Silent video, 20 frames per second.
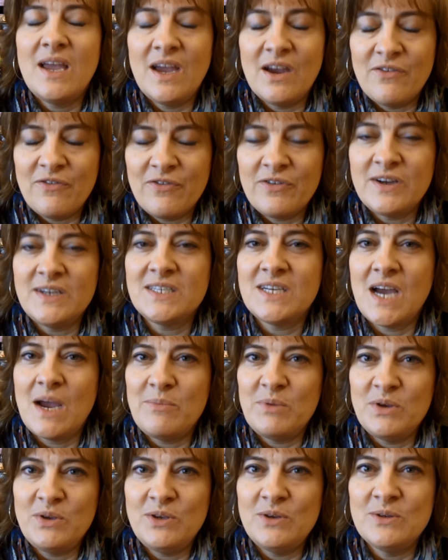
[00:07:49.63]
Every
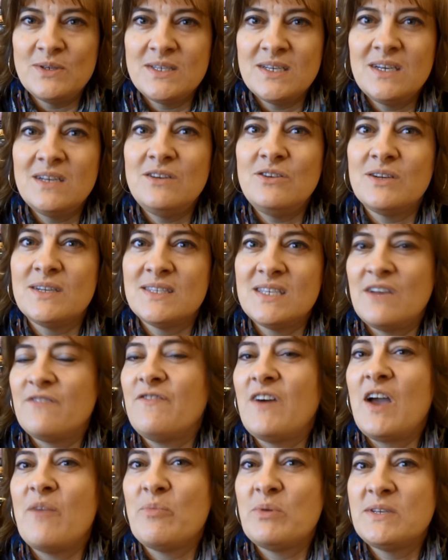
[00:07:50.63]
time you use it, you can save
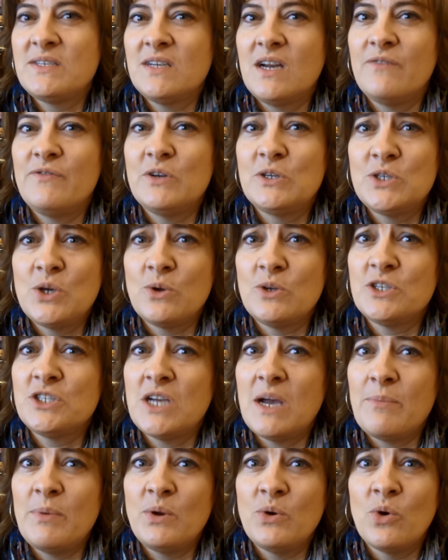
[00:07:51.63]
five percent off your total
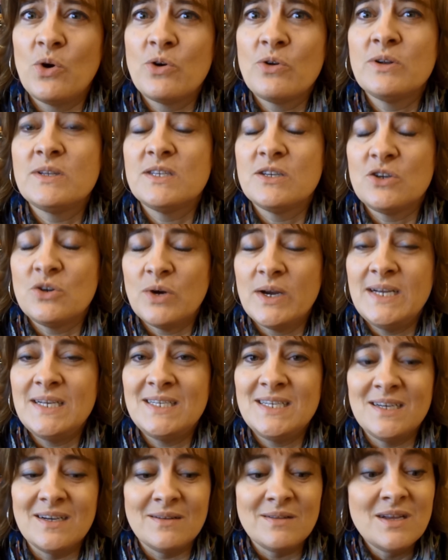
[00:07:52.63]
shopping order. It's a
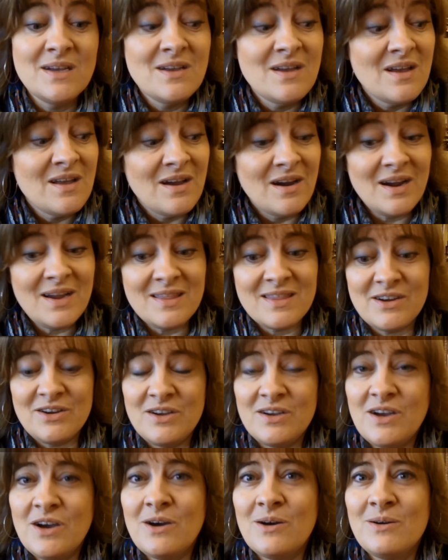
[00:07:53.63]
great deal. All right, there
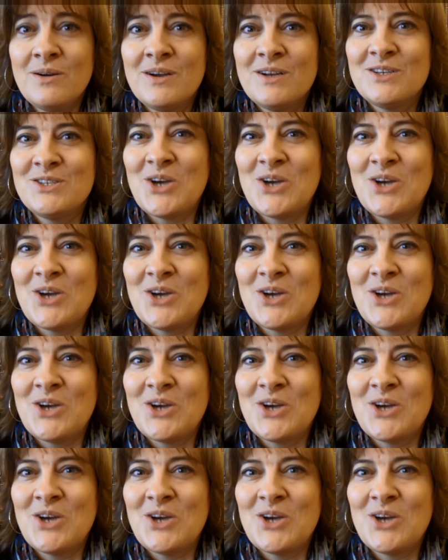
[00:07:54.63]
you go.